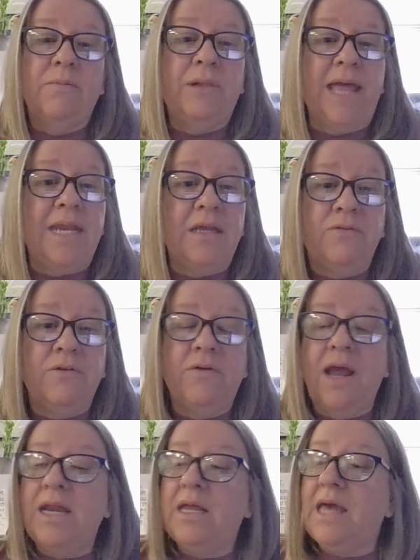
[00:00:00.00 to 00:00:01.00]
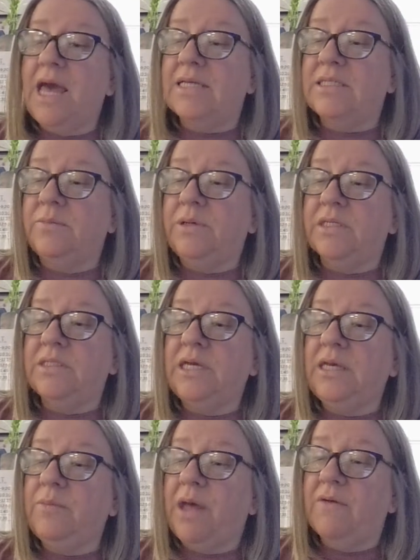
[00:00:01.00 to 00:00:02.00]
planning for writing has to be a
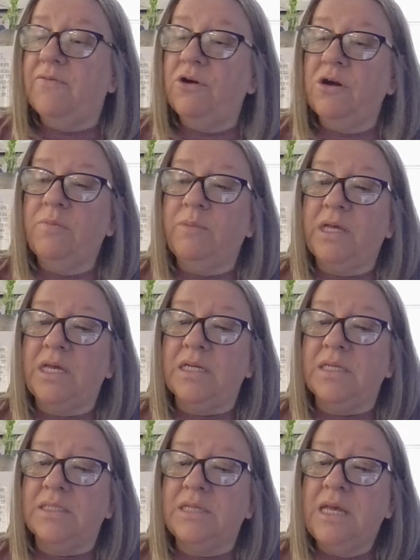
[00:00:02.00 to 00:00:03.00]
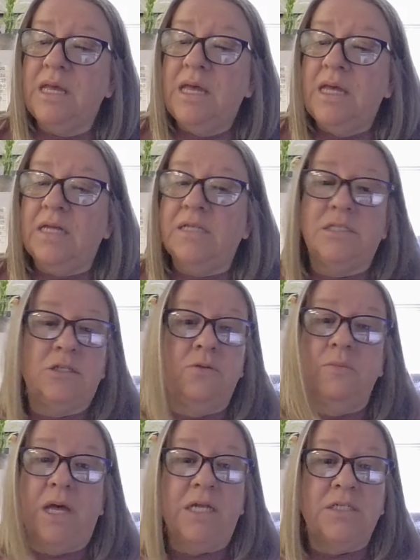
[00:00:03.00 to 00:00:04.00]
team effort, because it's too
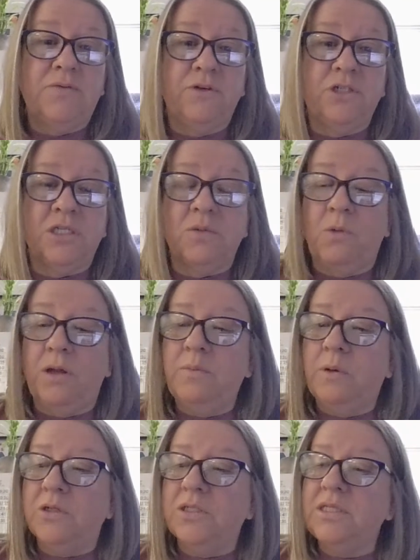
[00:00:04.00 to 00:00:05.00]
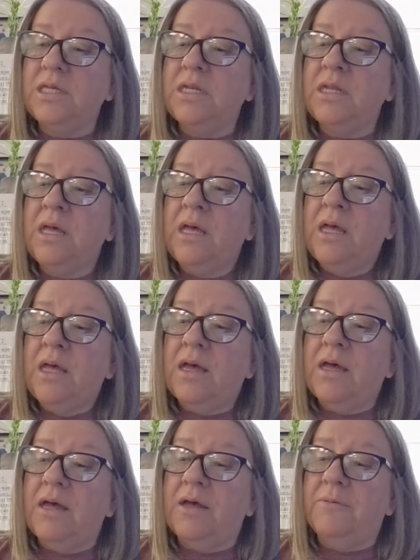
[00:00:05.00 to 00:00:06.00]
much for just one person.
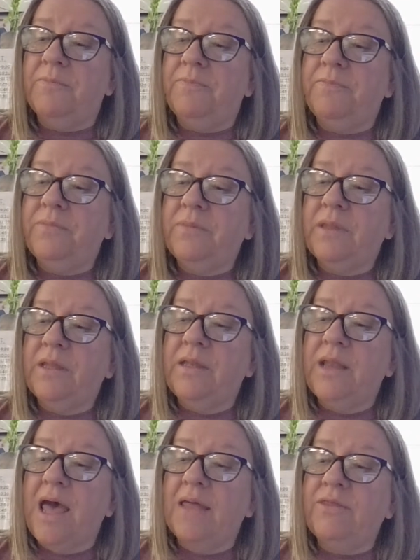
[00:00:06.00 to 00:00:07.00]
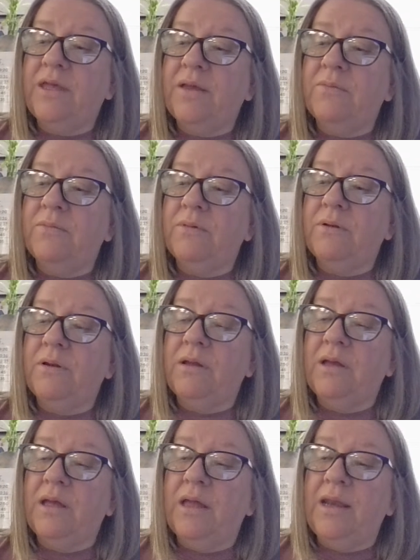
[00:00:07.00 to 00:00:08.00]
Not that
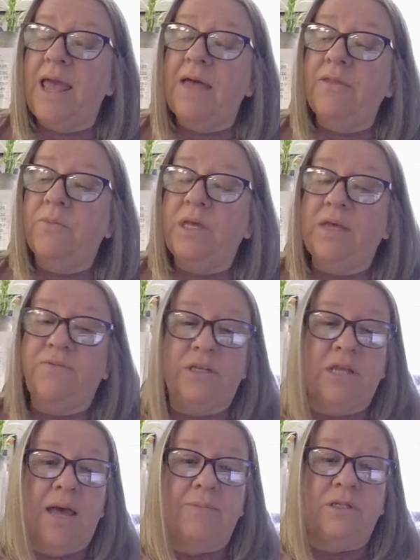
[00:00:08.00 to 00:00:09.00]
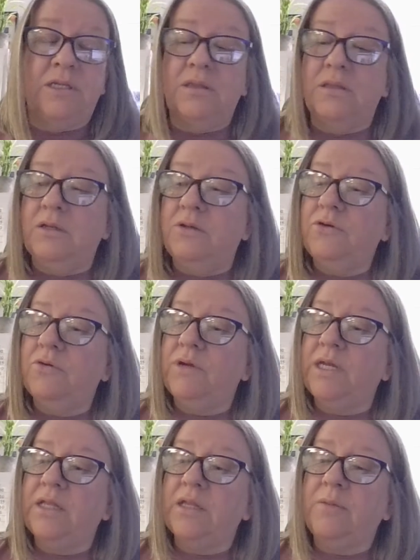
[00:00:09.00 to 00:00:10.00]
Now that we have adopted the new
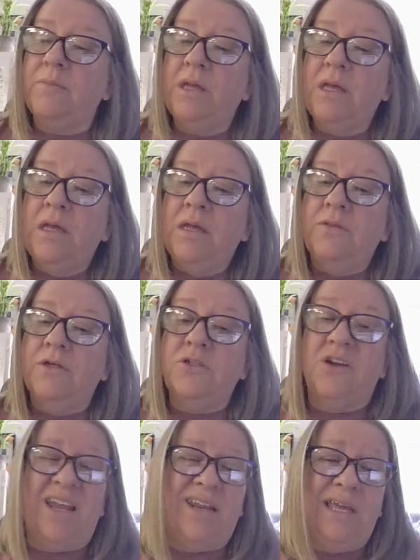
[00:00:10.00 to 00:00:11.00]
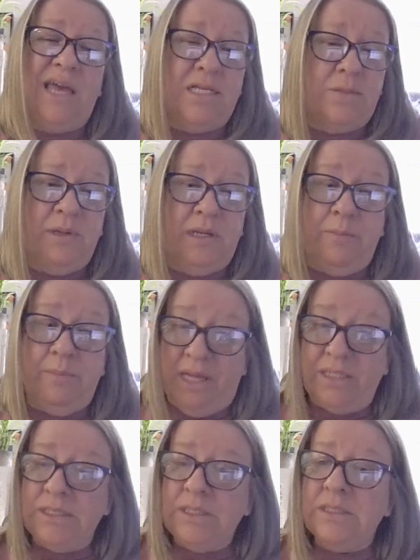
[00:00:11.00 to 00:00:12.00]
curriculum, the training has been
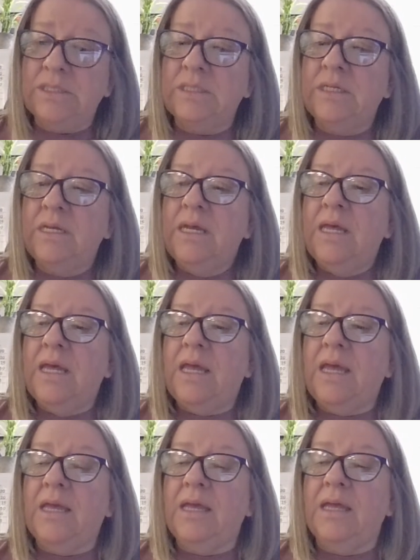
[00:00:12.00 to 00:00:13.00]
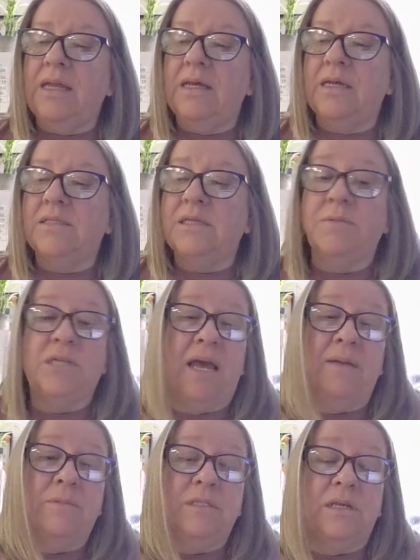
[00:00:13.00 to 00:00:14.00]
abundant and
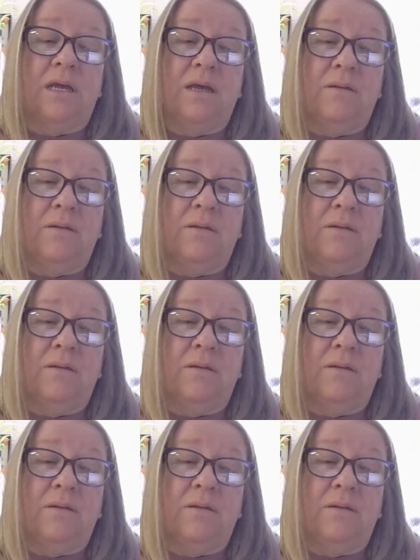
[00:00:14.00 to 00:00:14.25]
sometimes